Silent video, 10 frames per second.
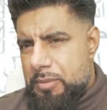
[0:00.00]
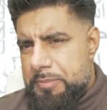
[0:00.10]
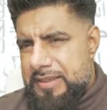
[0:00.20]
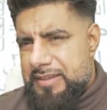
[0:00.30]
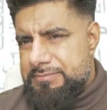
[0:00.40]

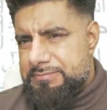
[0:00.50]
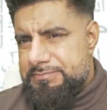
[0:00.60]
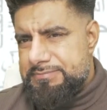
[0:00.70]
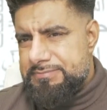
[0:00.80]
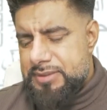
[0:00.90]
bit
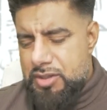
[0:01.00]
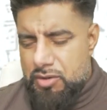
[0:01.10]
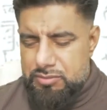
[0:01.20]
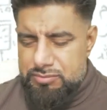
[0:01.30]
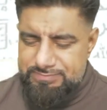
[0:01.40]

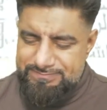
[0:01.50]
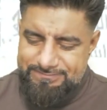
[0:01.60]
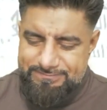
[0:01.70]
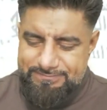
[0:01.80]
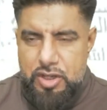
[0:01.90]
not
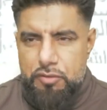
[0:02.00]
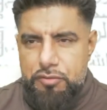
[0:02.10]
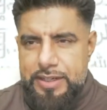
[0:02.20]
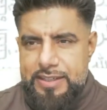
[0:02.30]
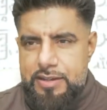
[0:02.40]

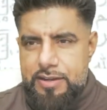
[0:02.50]
really.